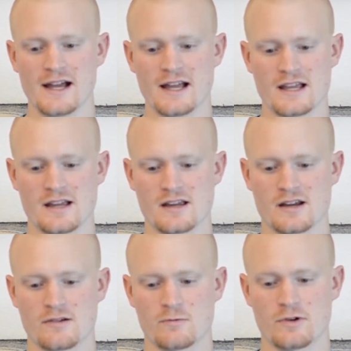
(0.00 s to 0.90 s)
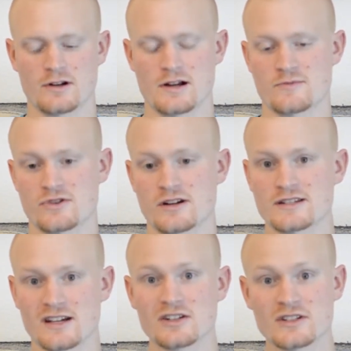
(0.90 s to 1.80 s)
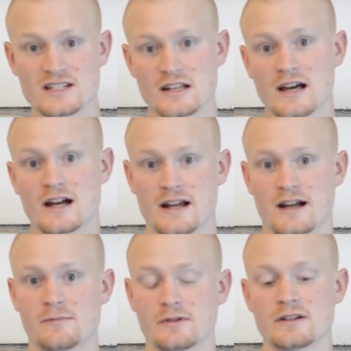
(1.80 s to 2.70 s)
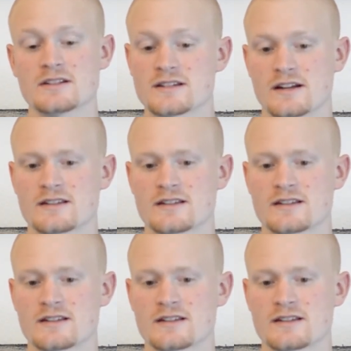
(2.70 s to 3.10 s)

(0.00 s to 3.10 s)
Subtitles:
and what I'm trying to tell you does not happen inside of the